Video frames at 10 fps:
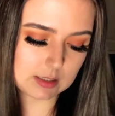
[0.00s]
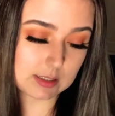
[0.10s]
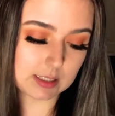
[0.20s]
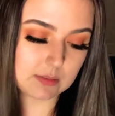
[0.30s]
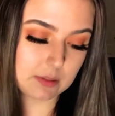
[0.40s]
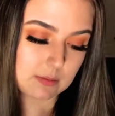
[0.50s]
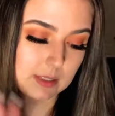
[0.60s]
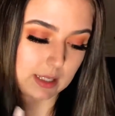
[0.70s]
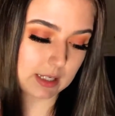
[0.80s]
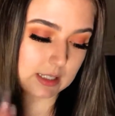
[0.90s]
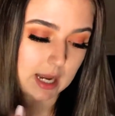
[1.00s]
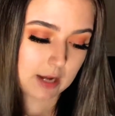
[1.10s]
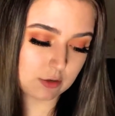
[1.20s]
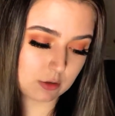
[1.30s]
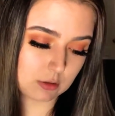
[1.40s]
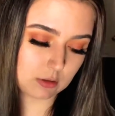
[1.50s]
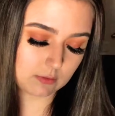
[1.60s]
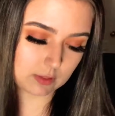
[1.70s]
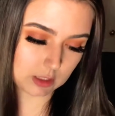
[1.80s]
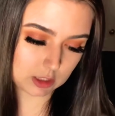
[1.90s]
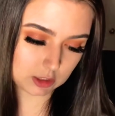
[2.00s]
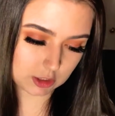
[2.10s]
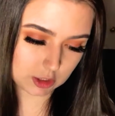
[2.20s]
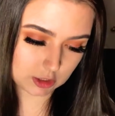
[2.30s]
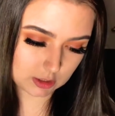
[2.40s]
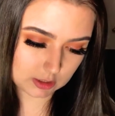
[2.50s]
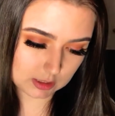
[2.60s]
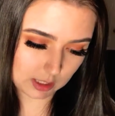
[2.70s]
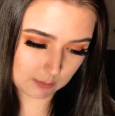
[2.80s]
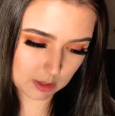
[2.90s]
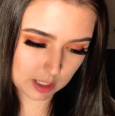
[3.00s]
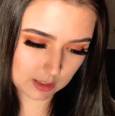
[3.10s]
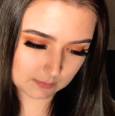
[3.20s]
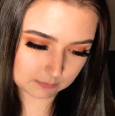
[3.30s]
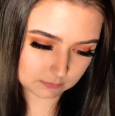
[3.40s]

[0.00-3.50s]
it's like supposed to be like a natural finish type thing?